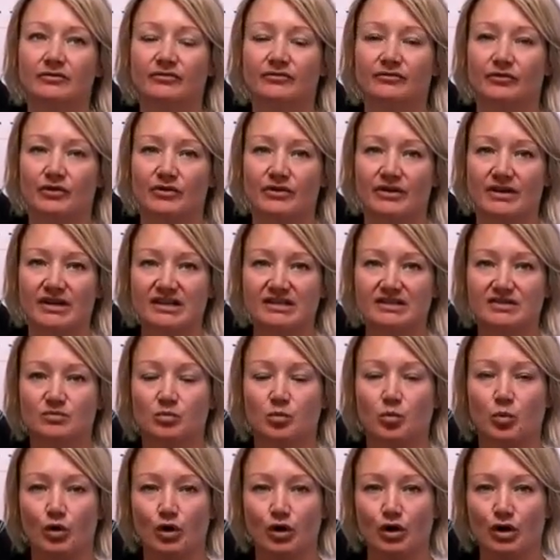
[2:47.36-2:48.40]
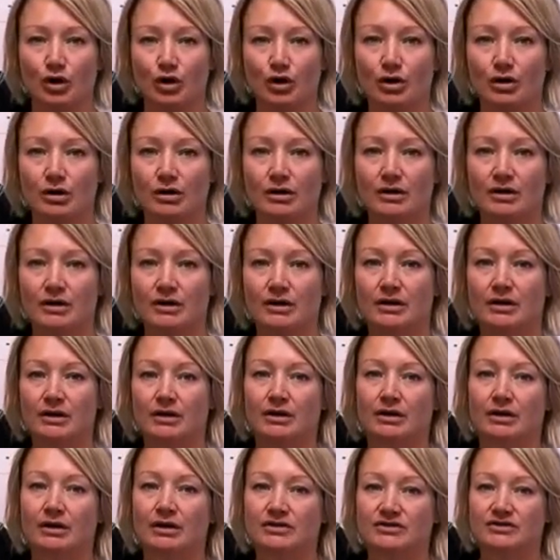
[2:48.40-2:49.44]
for this were.
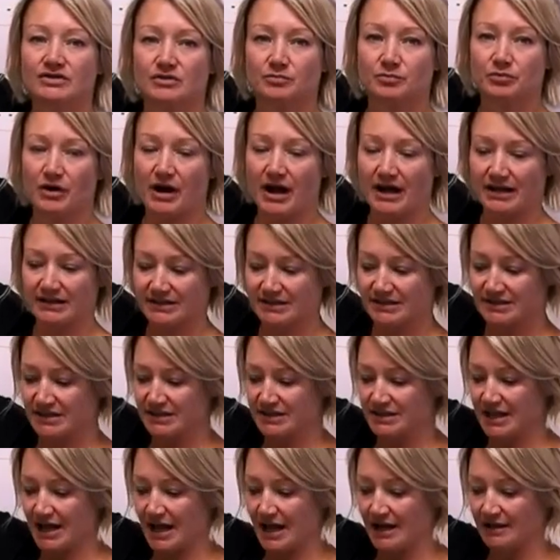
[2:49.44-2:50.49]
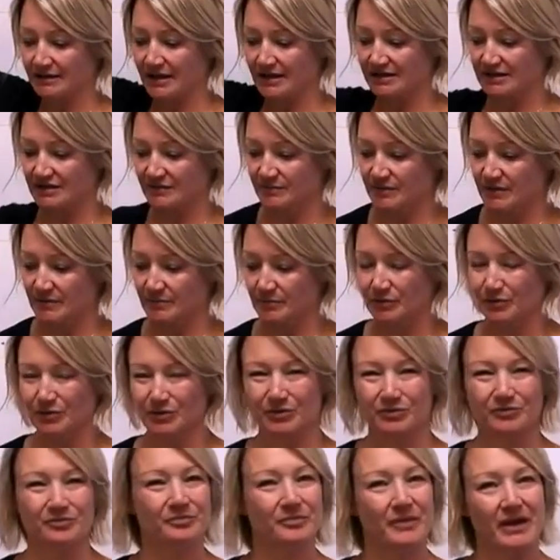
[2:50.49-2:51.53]
So, practicing that, lots of
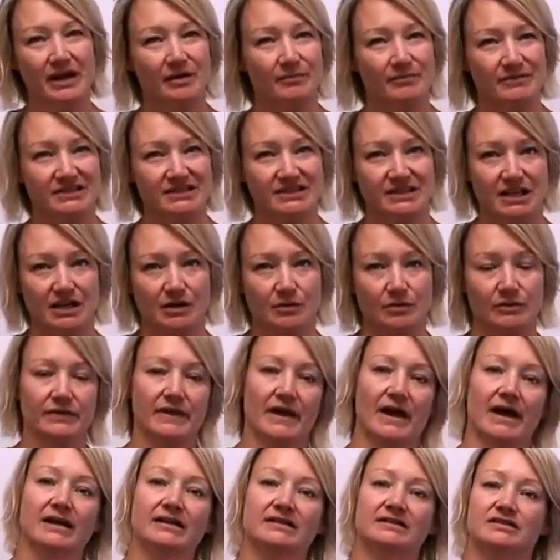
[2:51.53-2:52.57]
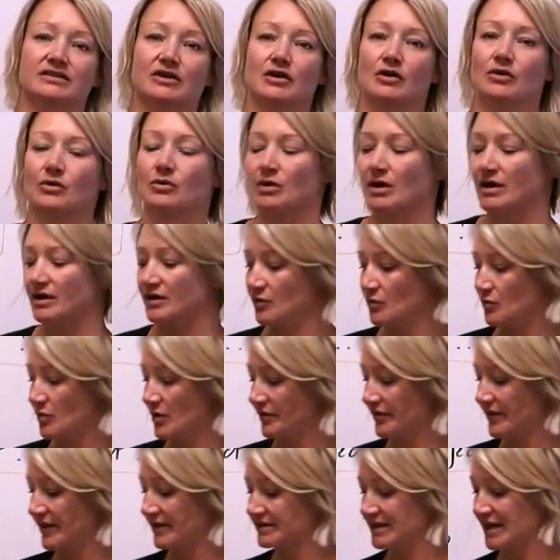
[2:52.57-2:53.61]
people make a mistake with that. So, I don't want
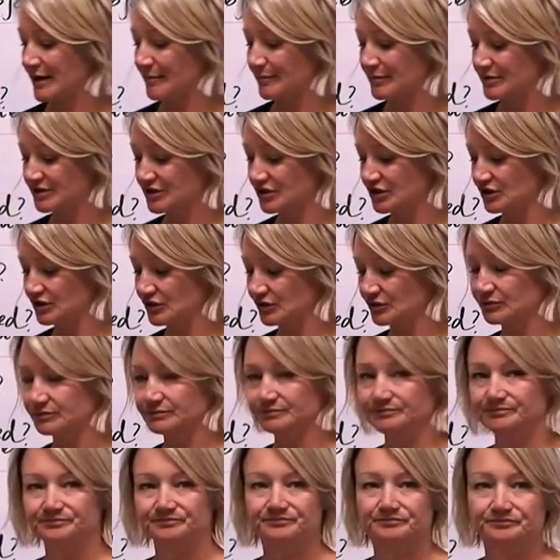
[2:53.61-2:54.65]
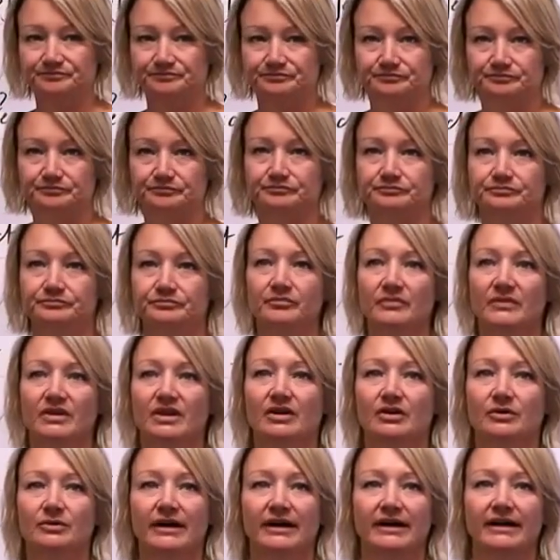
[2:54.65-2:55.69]
that to happen to you.
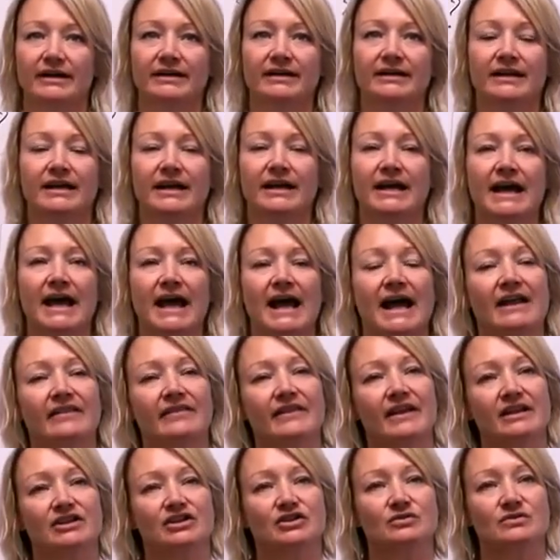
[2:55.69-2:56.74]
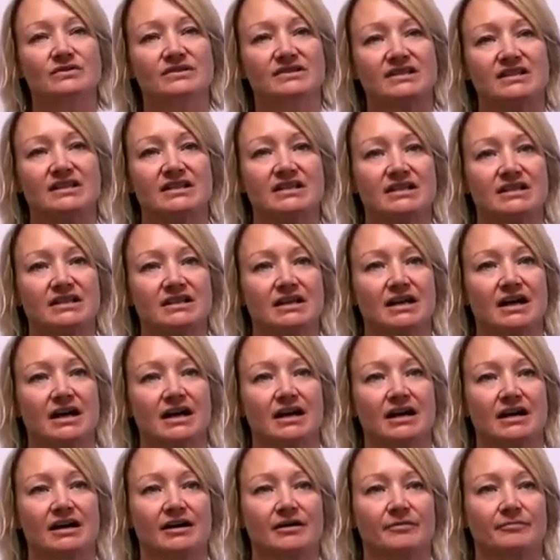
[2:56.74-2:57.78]
Okay. And then using
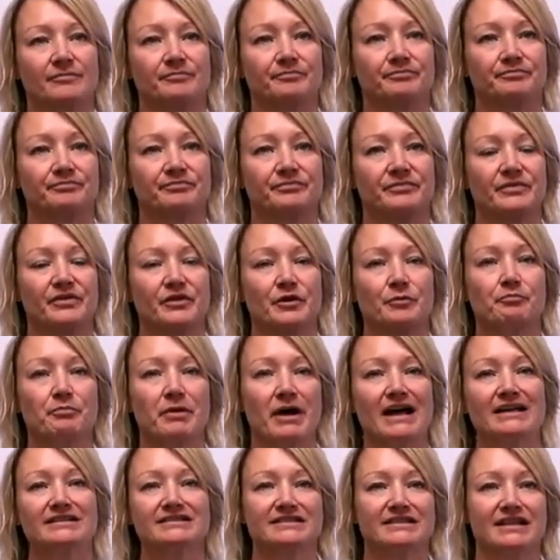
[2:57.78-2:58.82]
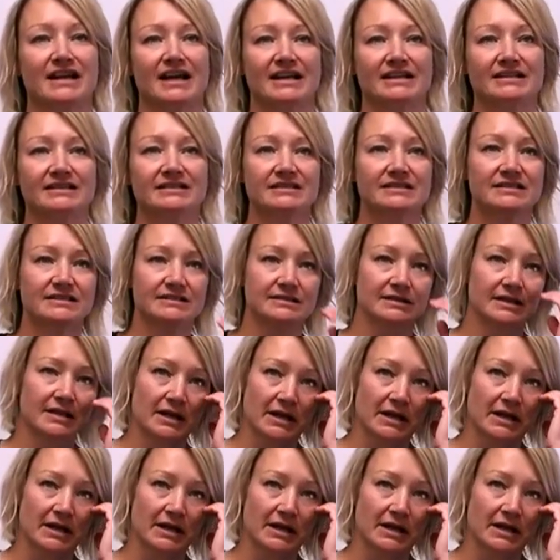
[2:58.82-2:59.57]
um, the past tense